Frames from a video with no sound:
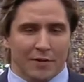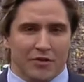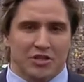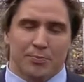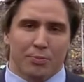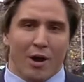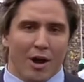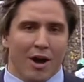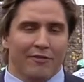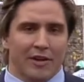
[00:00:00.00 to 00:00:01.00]
of the
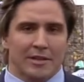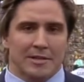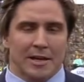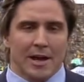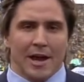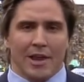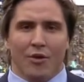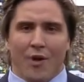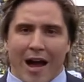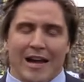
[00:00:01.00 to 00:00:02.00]
spread offense
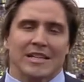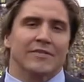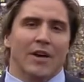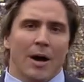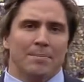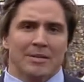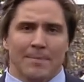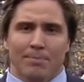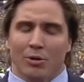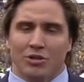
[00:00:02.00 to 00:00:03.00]
and the rise of
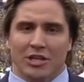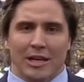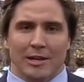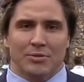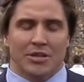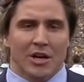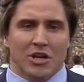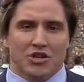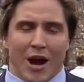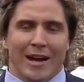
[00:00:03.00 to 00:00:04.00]
up-tempo teams
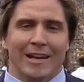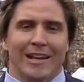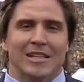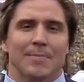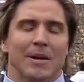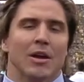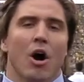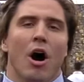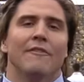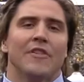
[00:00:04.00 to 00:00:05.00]
trying to get as many
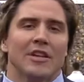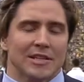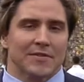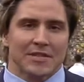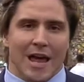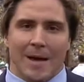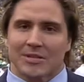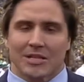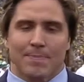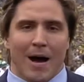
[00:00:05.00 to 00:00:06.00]
offensive
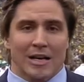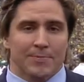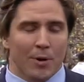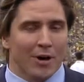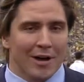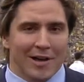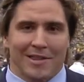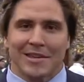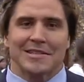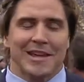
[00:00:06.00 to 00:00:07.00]
snaps as possible,
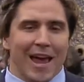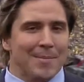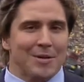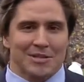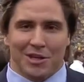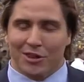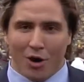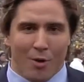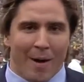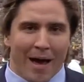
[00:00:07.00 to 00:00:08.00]
this game is a
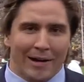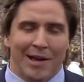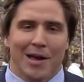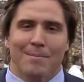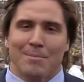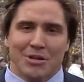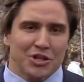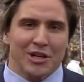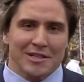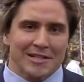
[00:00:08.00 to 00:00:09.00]
throwback.
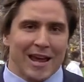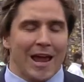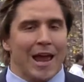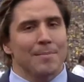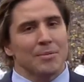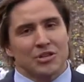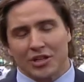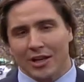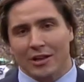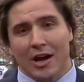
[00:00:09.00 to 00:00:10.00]
Michigan State and
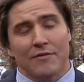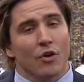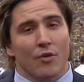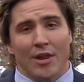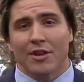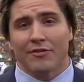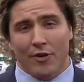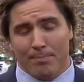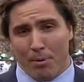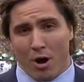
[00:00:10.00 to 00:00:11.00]
Michigan love to run the
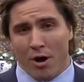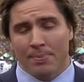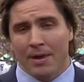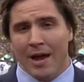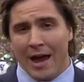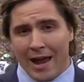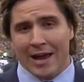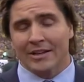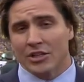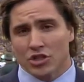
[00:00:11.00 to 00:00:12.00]
football
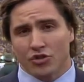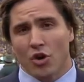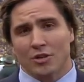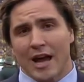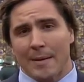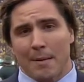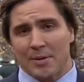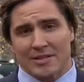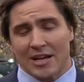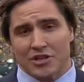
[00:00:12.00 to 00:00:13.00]
and control time of
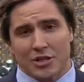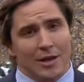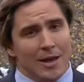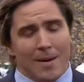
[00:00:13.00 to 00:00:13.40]
possession.